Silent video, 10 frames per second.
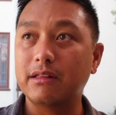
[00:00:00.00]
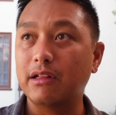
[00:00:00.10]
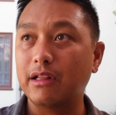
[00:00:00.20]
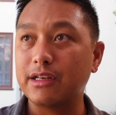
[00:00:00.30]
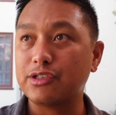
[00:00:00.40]

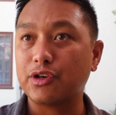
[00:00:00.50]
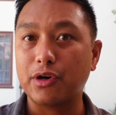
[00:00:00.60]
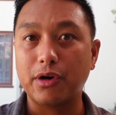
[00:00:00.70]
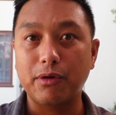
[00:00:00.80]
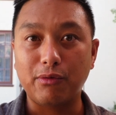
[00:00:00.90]

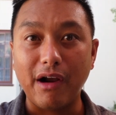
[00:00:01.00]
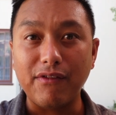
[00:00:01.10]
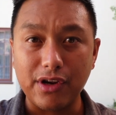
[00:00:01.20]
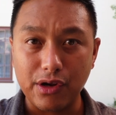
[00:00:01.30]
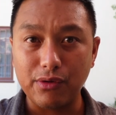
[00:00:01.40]
lesser
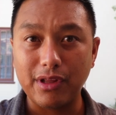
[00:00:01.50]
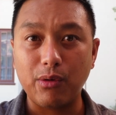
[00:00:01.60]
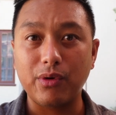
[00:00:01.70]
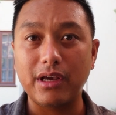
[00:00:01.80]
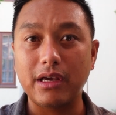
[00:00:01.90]
revenue
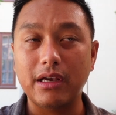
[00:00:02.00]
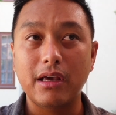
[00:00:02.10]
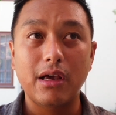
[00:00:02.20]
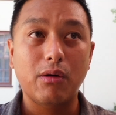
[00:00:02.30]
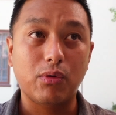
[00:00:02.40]
that we
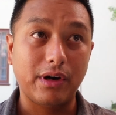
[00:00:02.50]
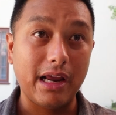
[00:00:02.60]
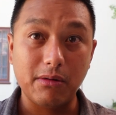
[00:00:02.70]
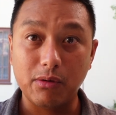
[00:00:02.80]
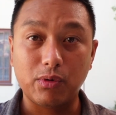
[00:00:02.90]

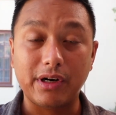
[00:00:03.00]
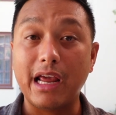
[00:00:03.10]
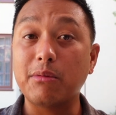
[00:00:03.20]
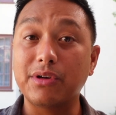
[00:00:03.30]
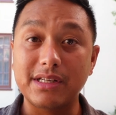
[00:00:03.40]
weren't
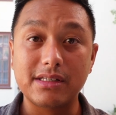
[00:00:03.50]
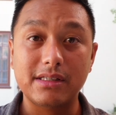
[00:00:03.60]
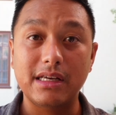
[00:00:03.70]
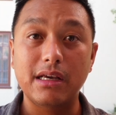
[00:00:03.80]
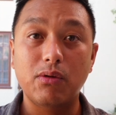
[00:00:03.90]
able to
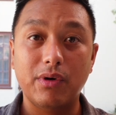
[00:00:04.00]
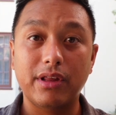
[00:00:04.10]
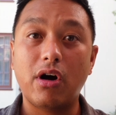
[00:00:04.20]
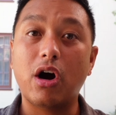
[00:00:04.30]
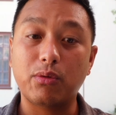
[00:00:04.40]
see
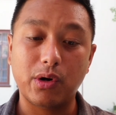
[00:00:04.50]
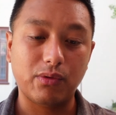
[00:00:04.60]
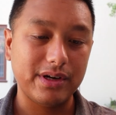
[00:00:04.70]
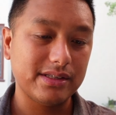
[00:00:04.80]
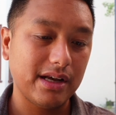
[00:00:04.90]
with hardware
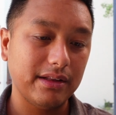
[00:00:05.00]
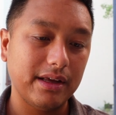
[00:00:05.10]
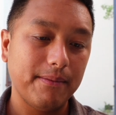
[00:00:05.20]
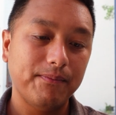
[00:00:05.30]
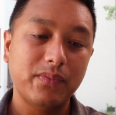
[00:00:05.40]

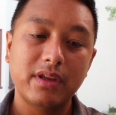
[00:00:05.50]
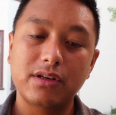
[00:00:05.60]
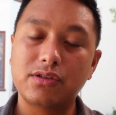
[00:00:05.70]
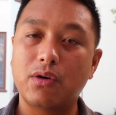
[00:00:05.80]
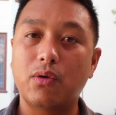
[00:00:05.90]
reselling.
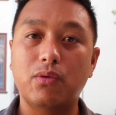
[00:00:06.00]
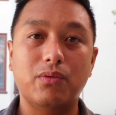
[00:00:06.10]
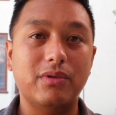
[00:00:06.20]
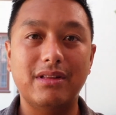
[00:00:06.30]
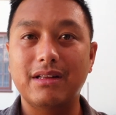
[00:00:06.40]

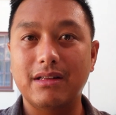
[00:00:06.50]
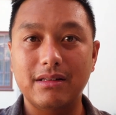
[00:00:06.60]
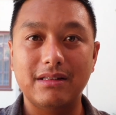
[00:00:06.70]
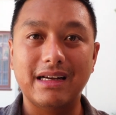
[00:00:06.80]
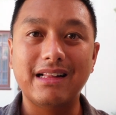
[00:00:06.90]
So
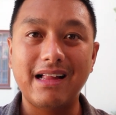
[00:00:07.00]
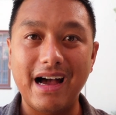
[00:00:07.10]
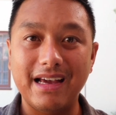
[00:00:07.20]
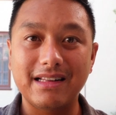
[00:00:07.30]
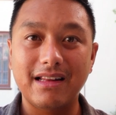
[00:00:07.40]
the
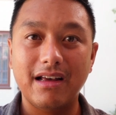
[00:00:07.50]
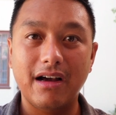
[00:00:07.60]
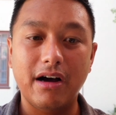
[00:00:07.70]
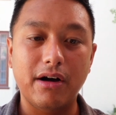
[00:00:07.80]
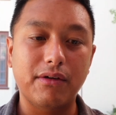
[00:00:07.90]
decline
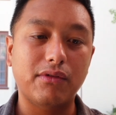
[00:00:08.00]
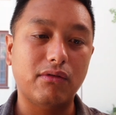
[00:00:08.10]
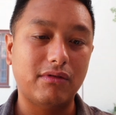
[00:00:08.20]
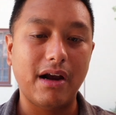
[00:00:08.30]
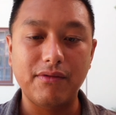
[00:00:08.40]
of
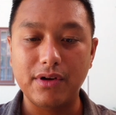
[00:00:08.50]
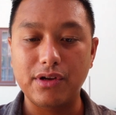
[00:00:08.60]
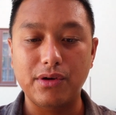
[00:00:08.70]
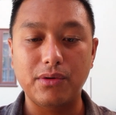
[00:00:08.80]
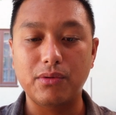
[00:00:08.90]

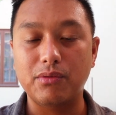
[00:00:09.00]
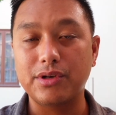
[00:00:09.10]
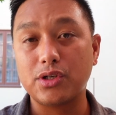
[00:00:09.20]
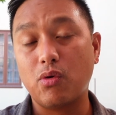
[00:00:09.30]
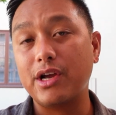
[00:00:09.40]
revenue
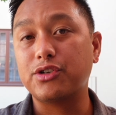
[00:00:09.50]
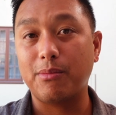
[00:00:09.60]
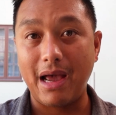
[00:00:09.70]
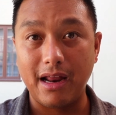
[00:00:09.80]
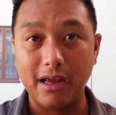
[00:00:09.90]
was quite
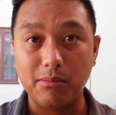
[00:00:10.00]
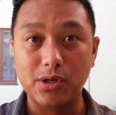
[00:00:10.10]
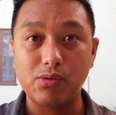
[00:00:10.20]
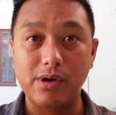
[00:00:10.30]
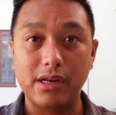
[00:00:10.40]
dramatic
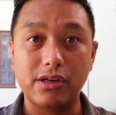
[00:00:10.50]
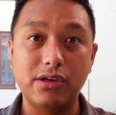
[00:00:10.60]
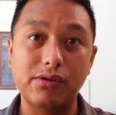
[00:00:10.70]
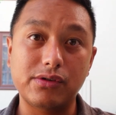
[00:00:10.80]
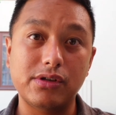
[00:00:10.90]
between
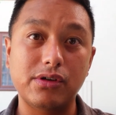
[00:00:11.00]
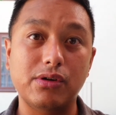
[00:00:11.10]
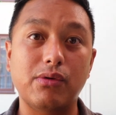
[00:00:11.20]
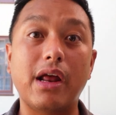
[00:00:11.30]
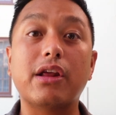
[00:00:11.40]

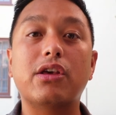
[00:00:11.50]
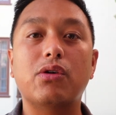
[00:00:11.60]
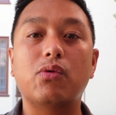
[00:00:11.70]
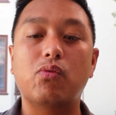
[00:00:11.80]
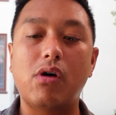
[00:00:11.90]
Q2 and
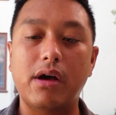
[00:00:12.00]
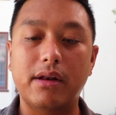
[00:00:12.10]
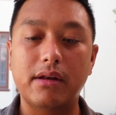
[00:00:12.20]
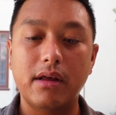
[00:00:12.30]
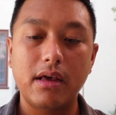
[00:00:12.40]
Q1.